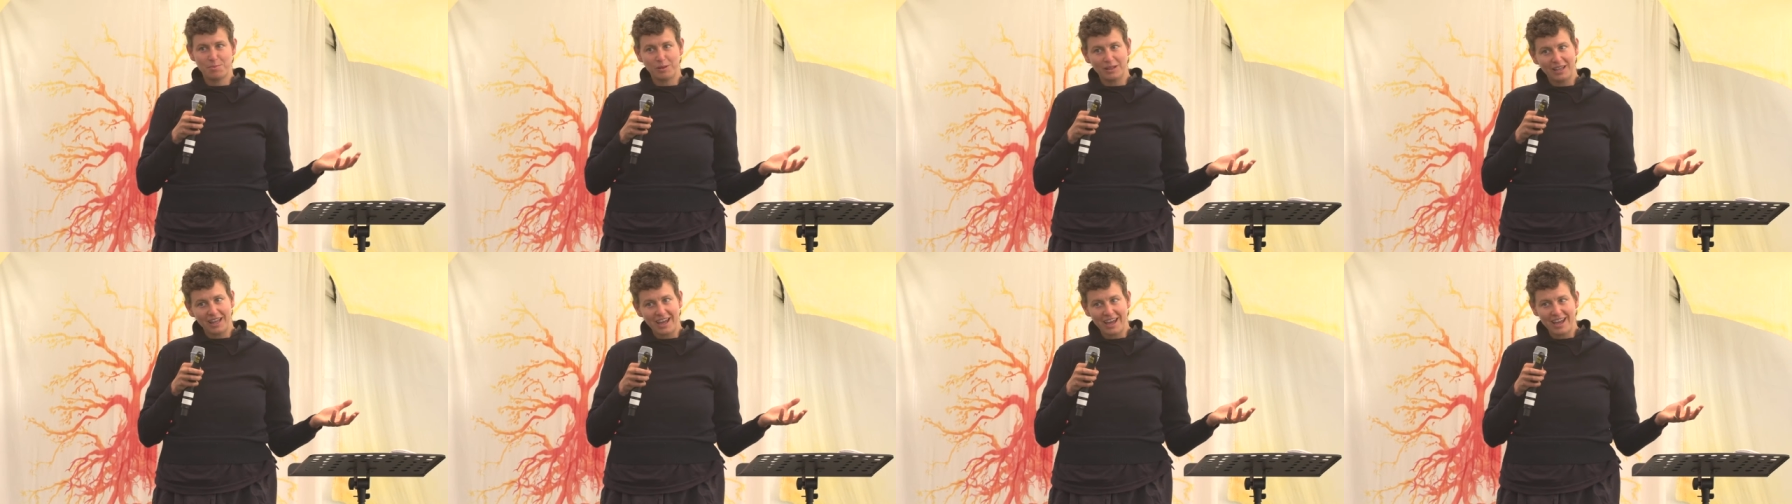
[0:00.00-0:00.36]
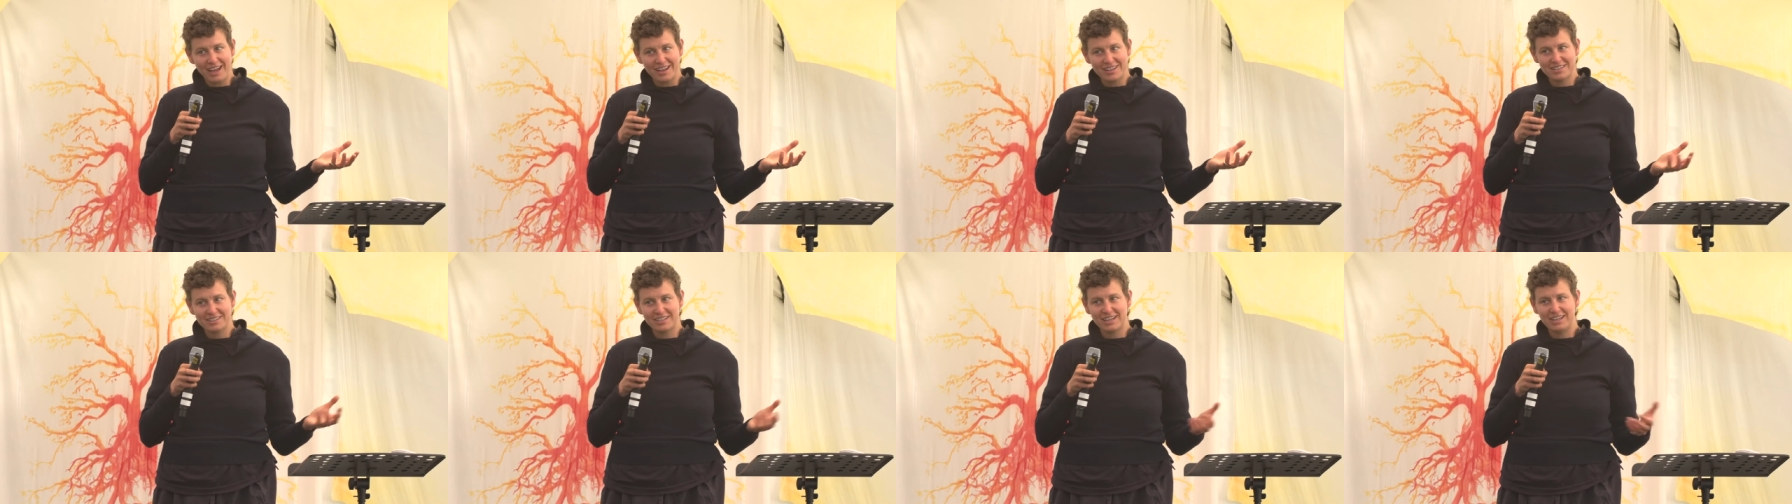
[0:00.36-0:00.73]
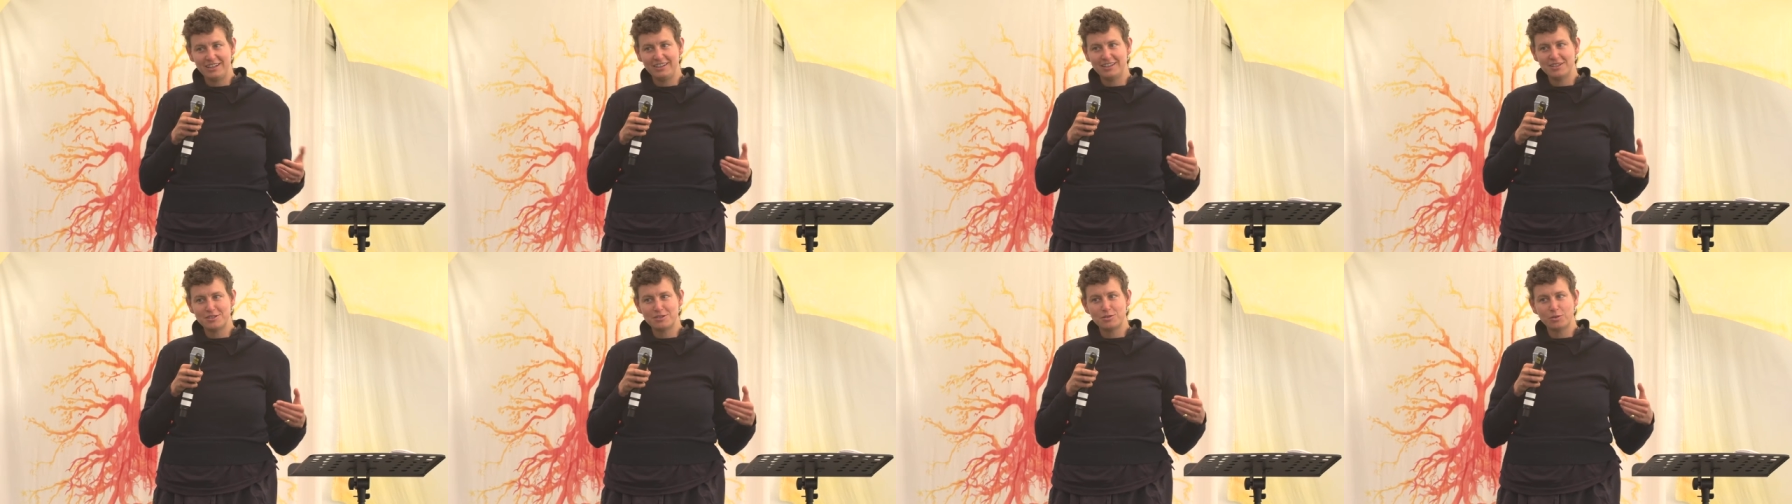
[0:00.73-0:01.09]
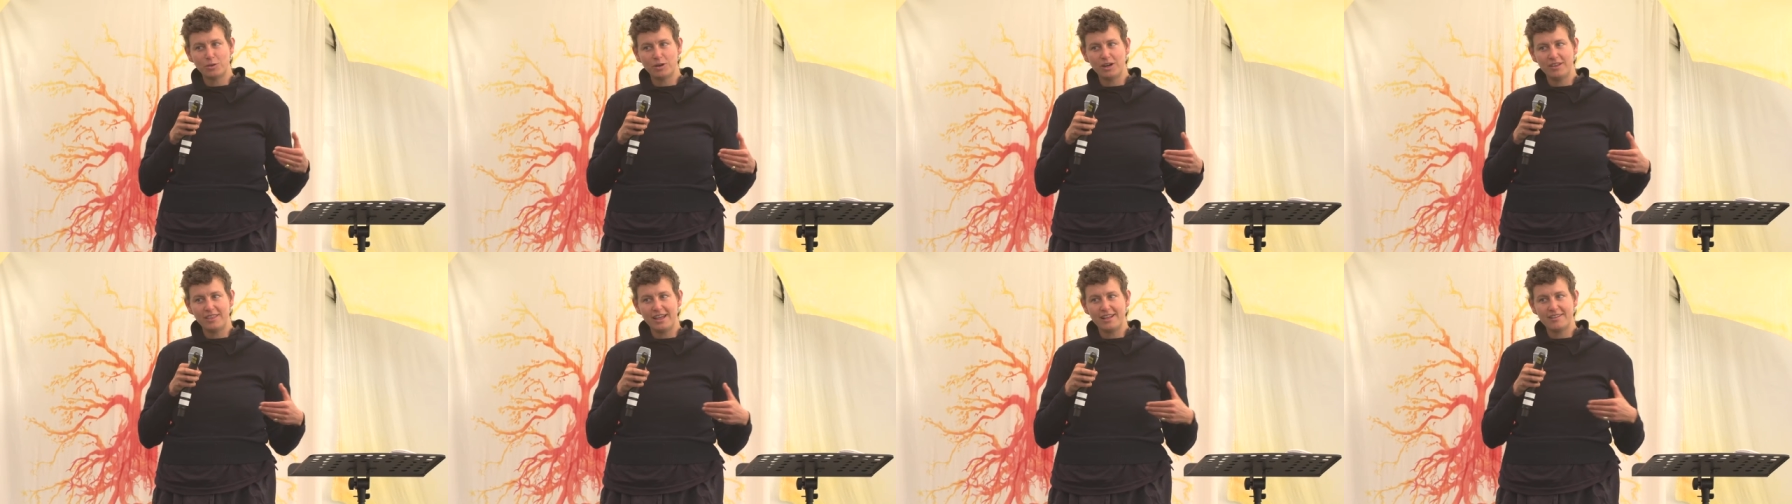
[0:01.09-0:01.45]
place and the
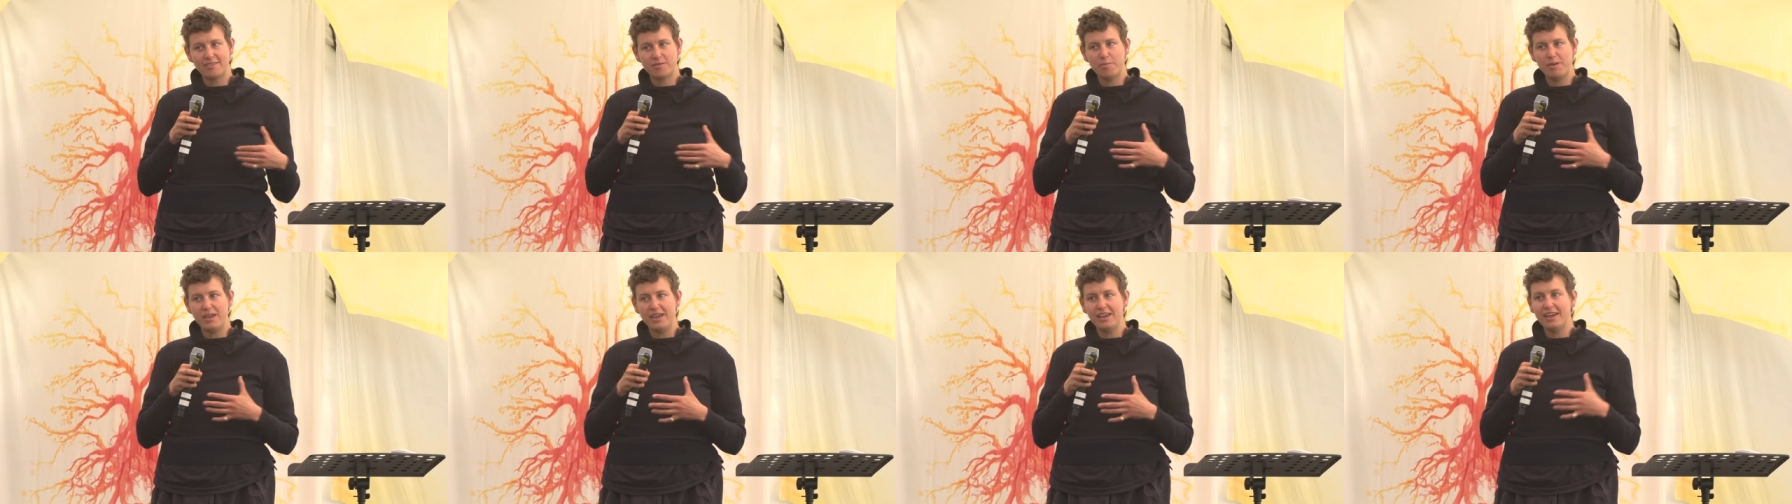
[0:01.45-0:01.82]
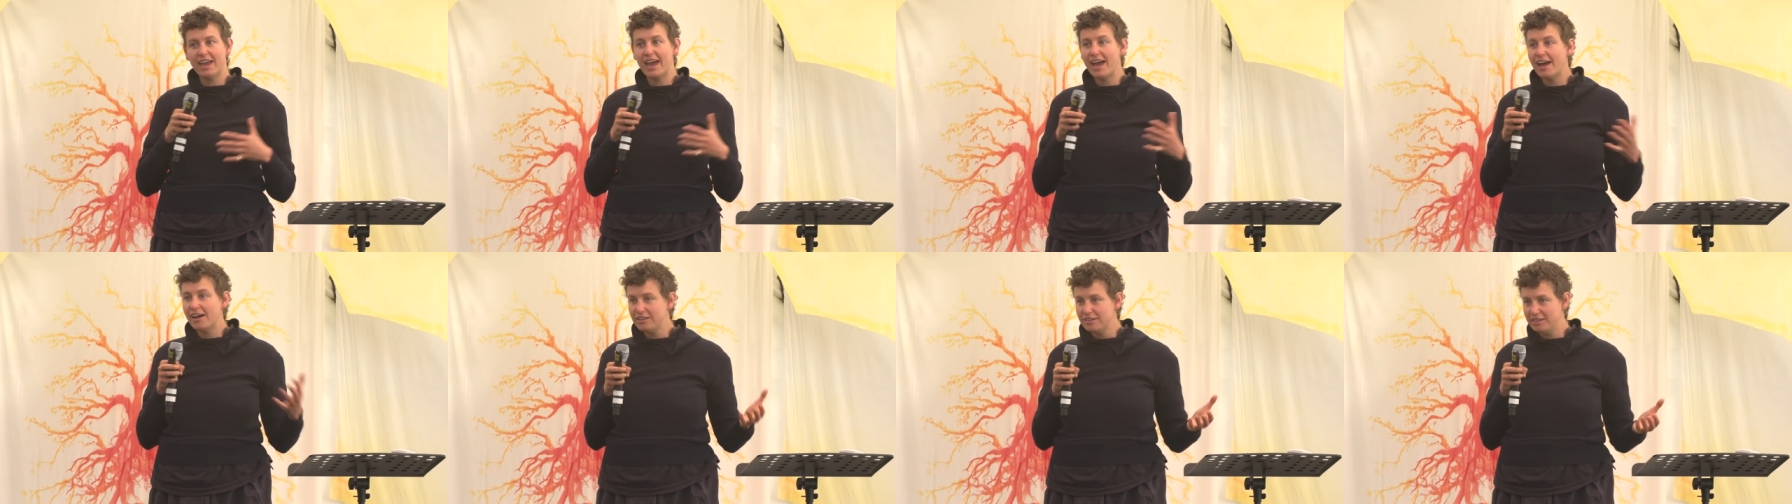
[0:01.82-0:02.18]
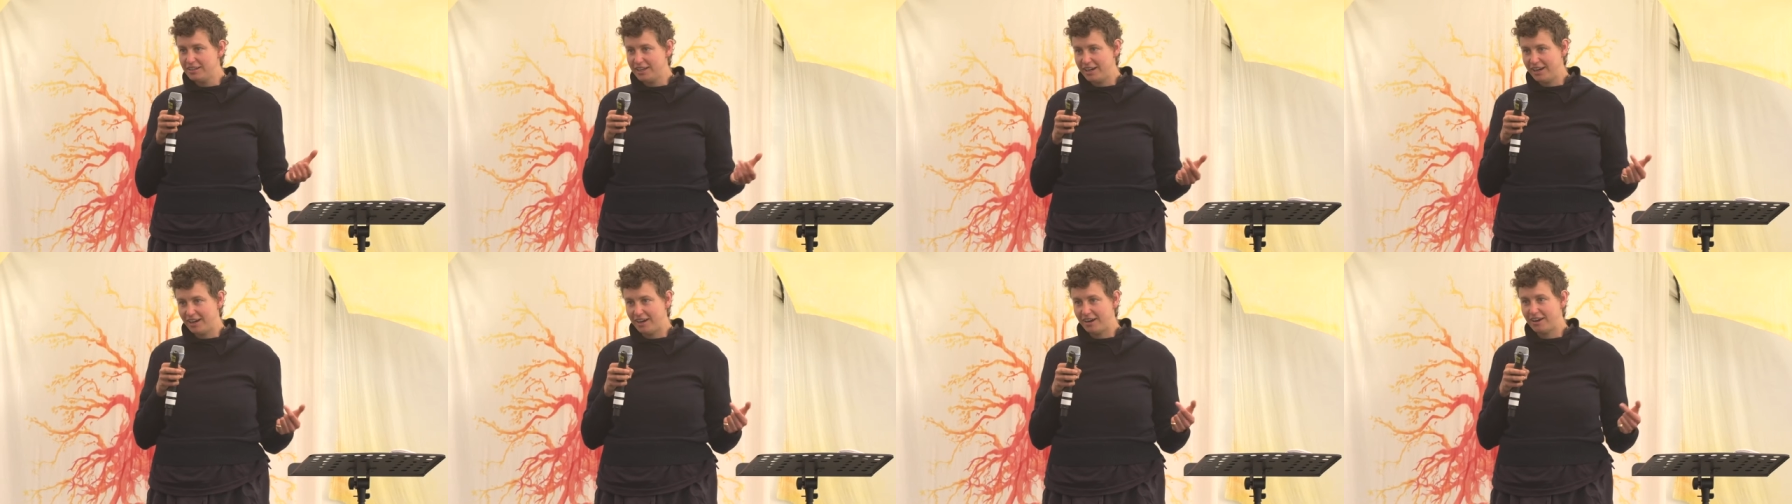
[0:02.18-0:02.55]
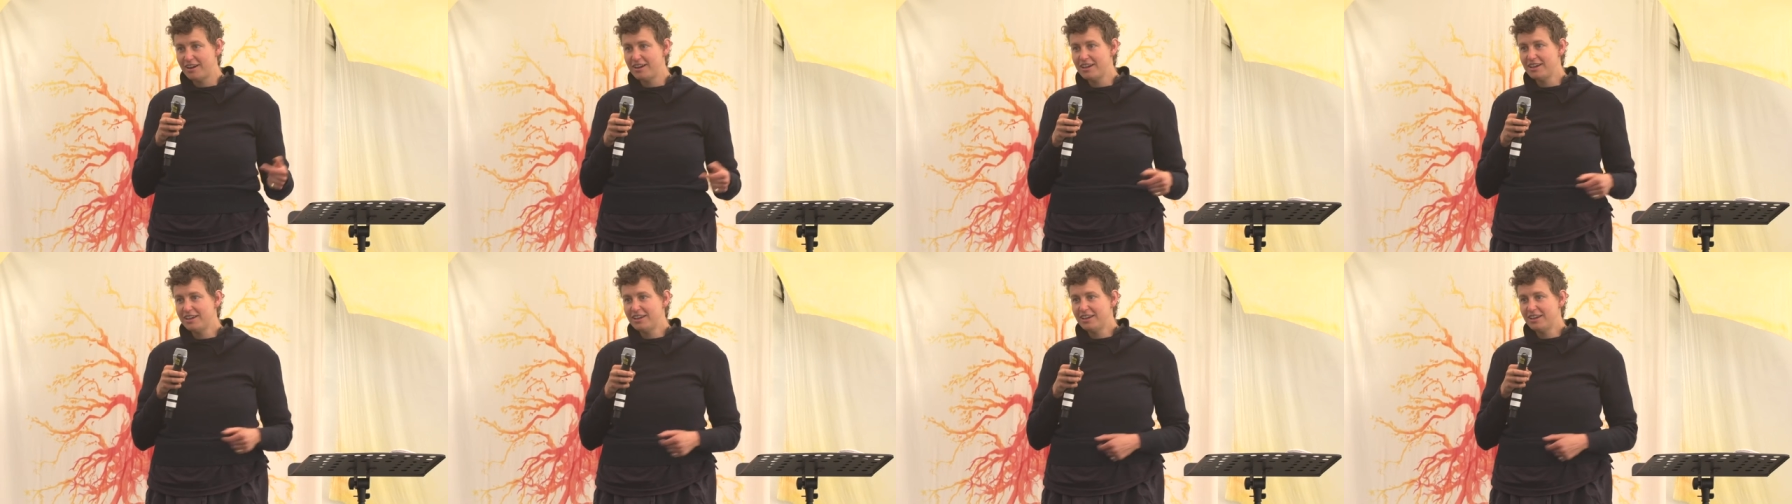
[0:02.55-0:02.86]
story that's being held here